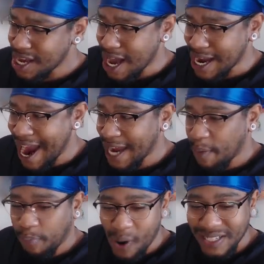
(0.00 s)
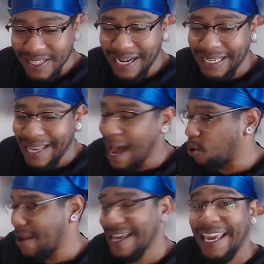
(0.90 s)
a kind of poison cloud
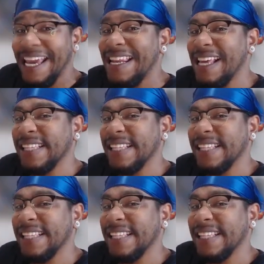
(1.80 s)
like in his